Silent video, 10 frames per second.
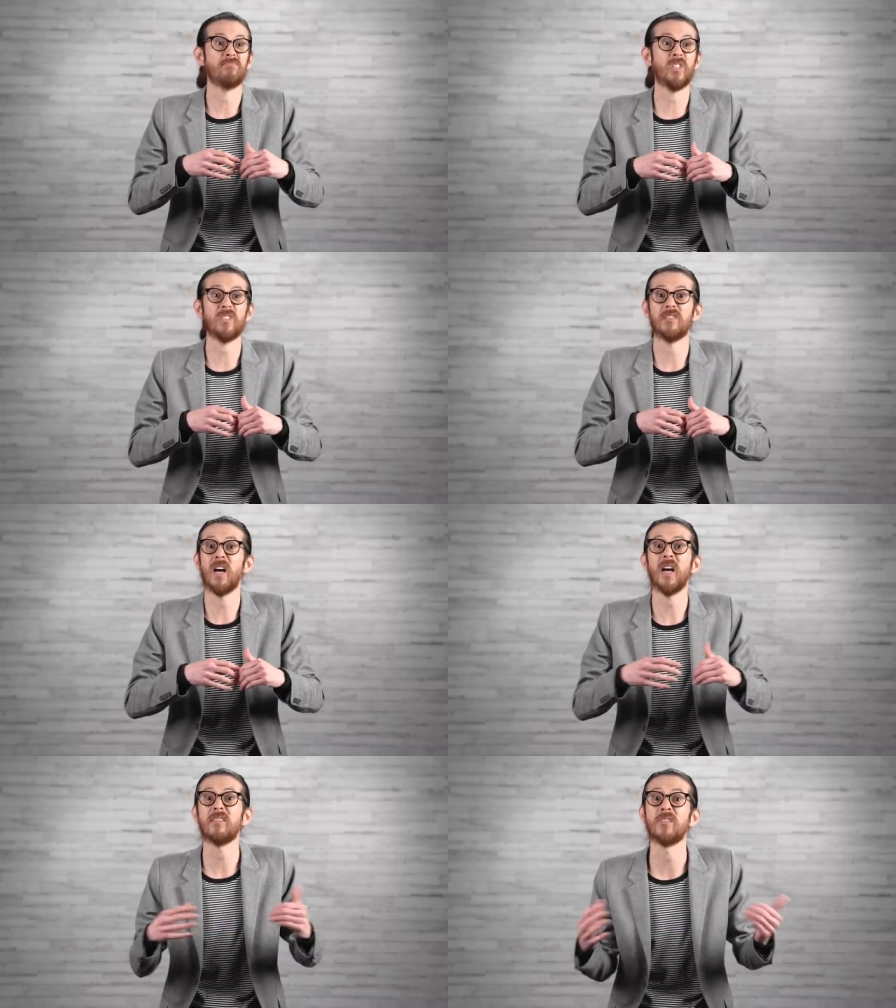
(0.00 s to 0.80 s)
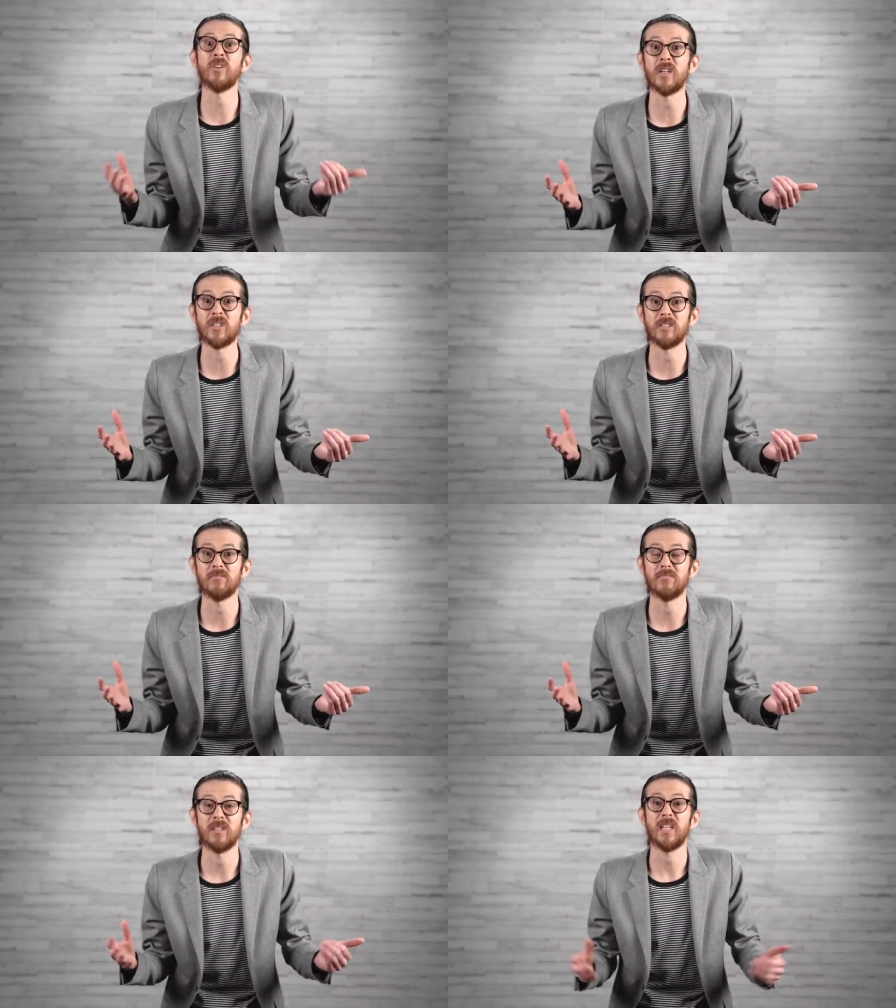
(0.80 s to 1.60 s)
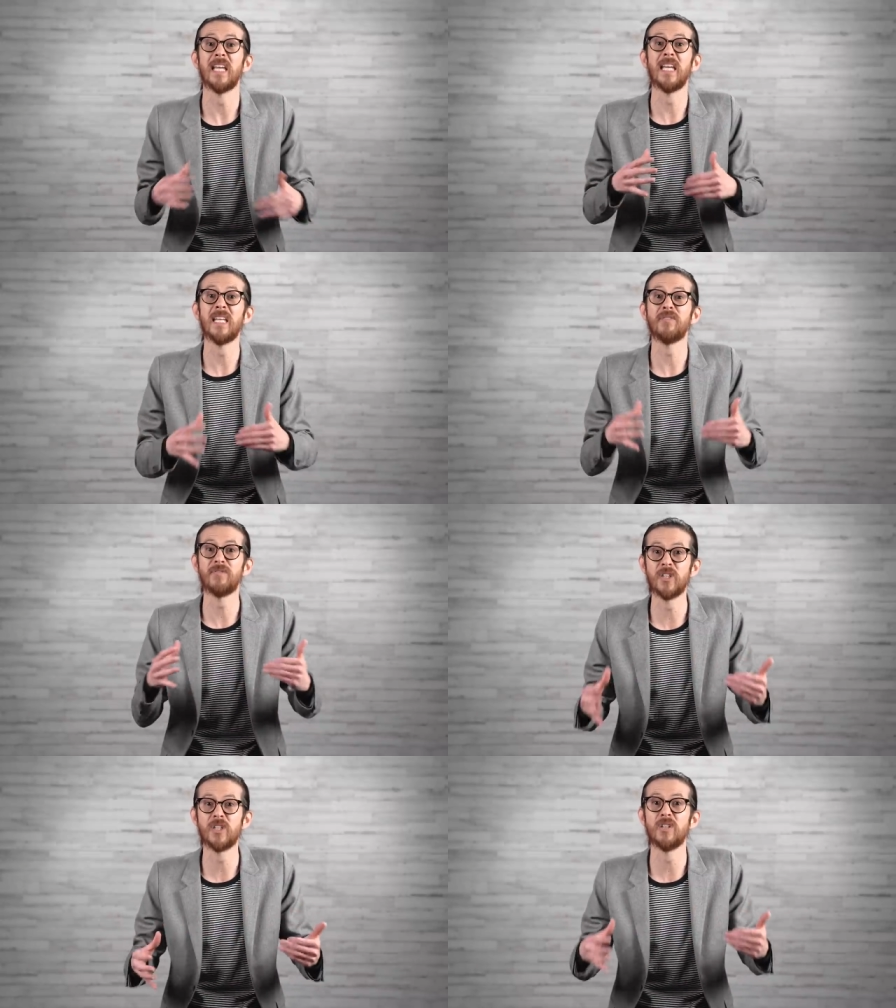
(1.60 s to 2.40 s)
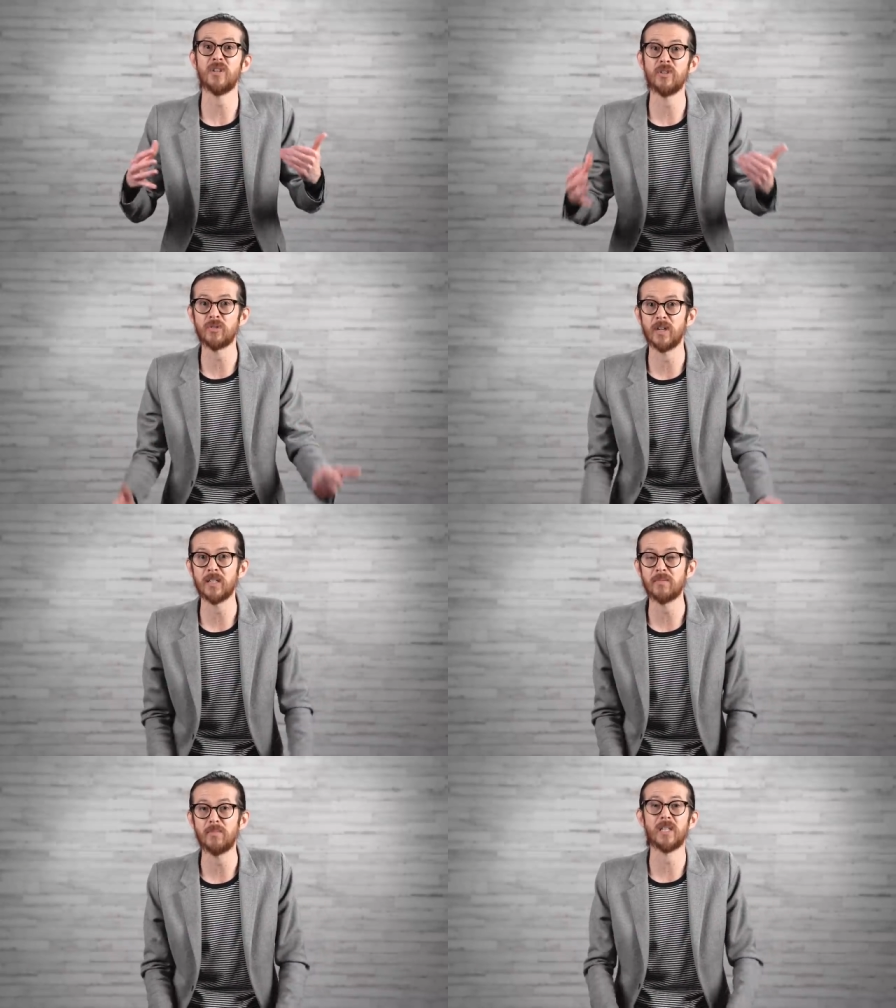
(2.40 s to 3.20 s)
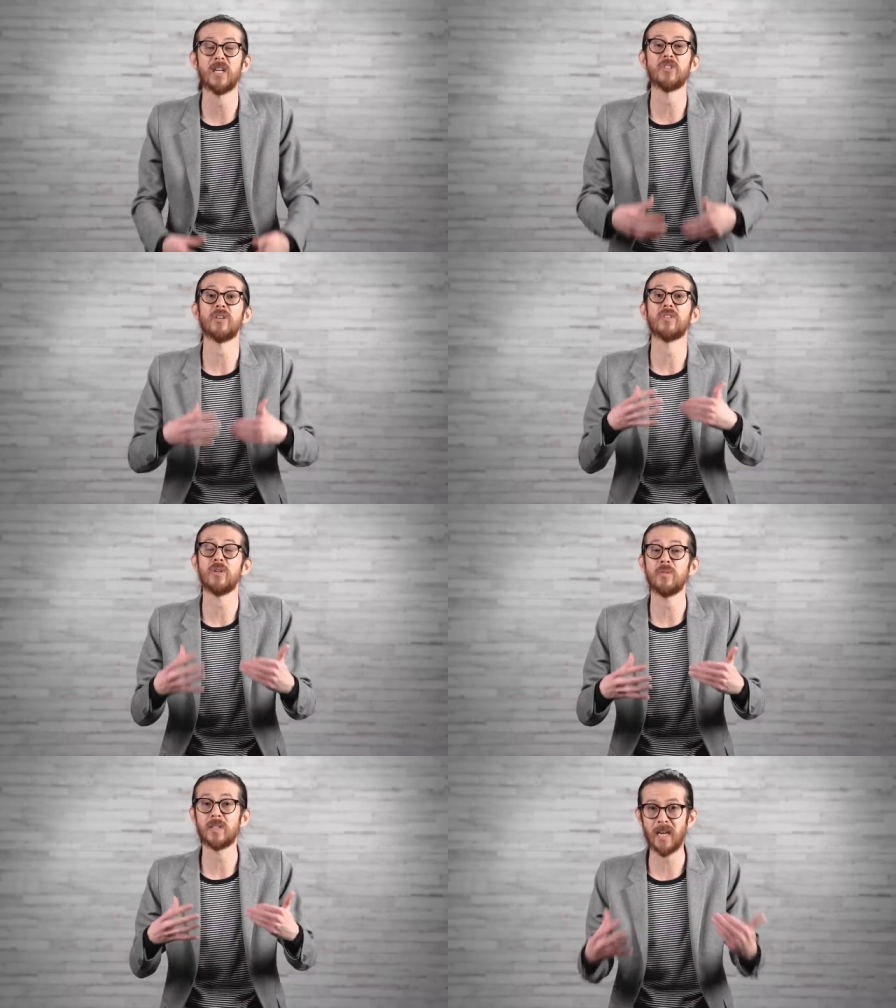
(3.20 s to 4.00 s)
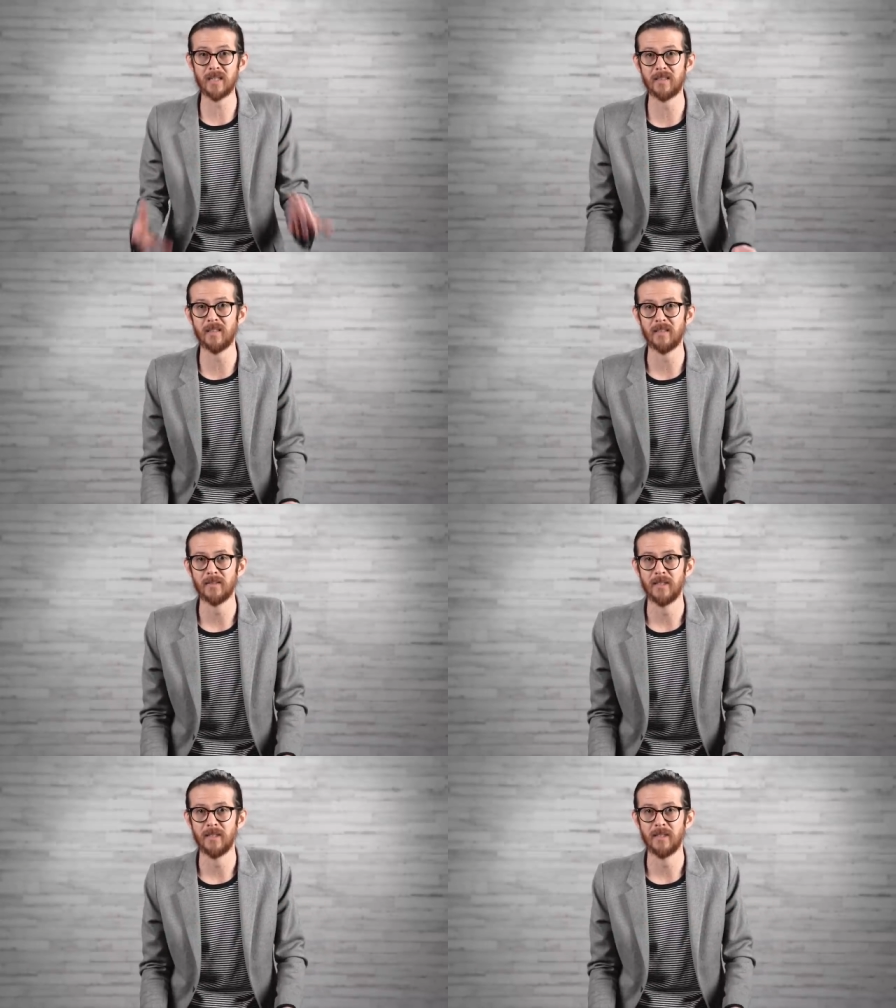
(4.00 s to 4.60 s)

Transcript: Just not nourished. Inefficient nutrients because you're too toxic.